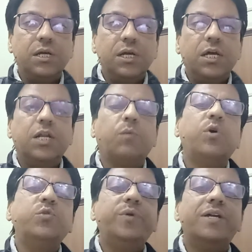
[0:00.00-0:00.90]
Now what do
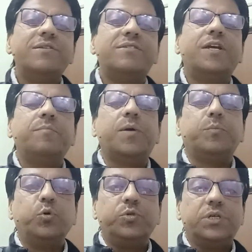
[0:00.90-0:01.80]
we understand by
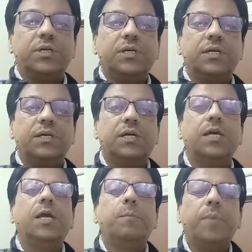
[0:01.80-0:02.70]
mood?
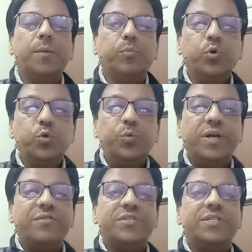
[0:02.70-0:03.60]
By mood we
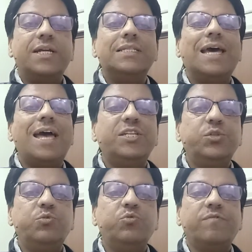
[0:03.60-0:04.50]
understand the
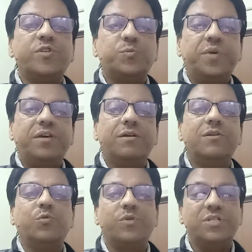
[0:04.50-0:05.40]
attitude of the speaker
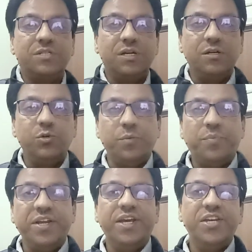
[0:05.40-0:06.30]
towards to the
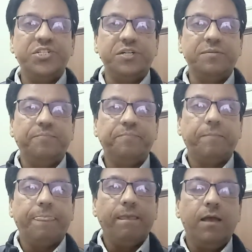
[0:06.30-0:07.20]
predication.
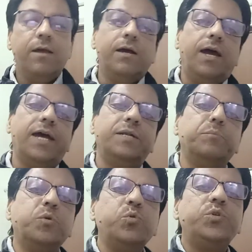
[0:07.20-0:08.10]
And
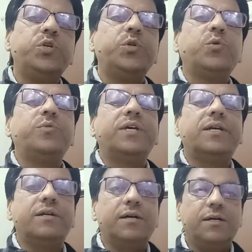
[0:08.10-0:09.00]
mood, you know, there
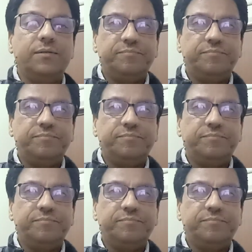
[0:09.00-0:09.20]
are